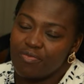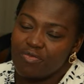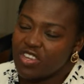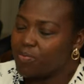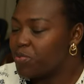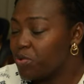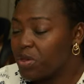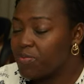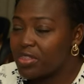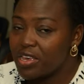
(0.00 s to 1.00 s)
some people
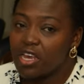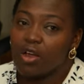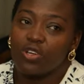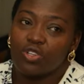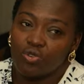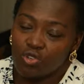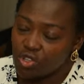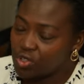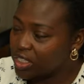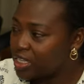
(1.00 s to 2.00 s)
may be thinking, I want to go
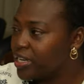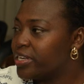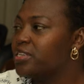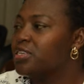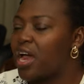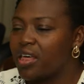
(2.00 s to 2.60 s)
to New Zealand.